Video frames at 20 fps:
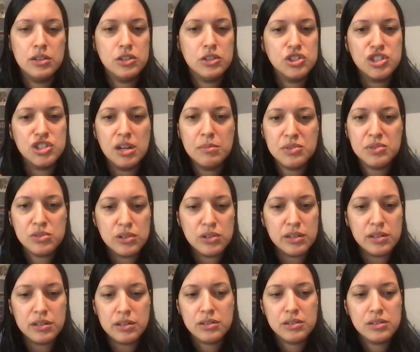jumps
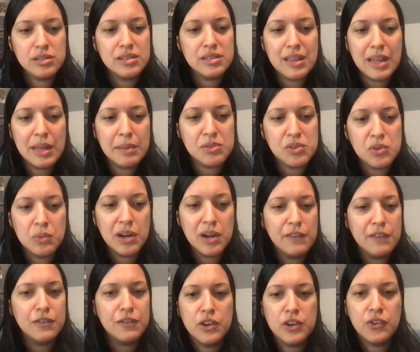or skips or
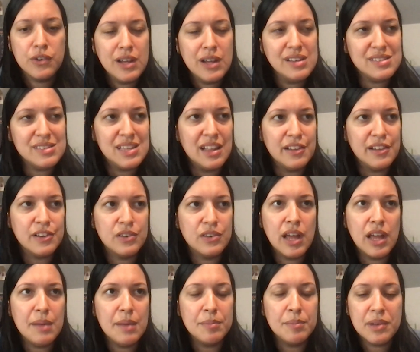whatever, it creates that little
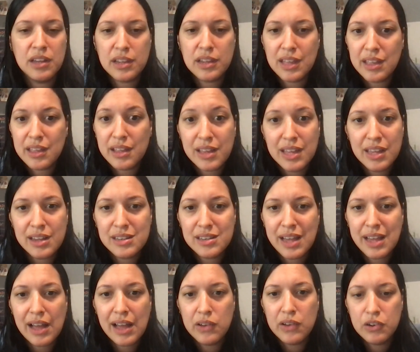gap. I'm going to get kicked
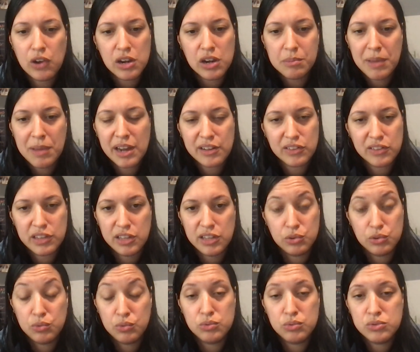out and automatically
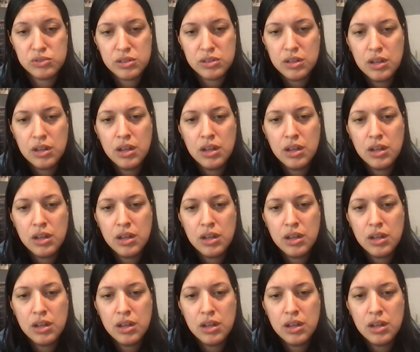lose.